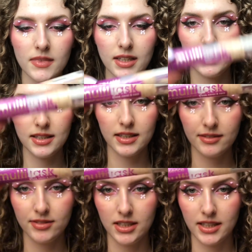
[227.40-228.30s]
Then I
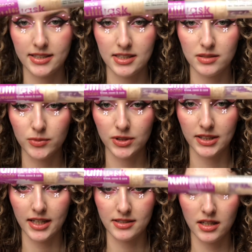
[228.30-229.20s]
have the Essence
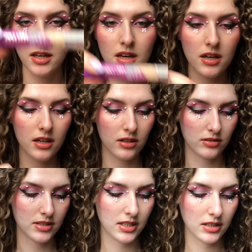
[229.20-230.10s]
Multitask
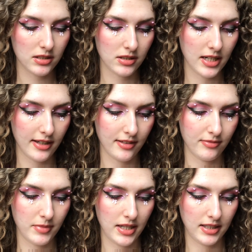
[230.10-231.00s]
Concealer. I have
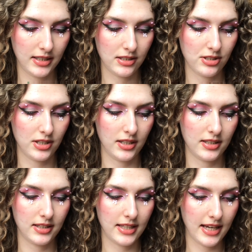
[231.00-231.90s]
mine in the shade
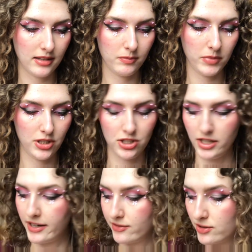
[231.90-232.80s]
10 Peachy
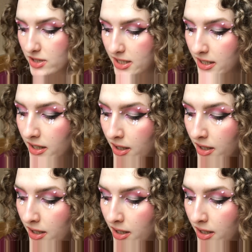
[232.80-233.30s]
Ivory.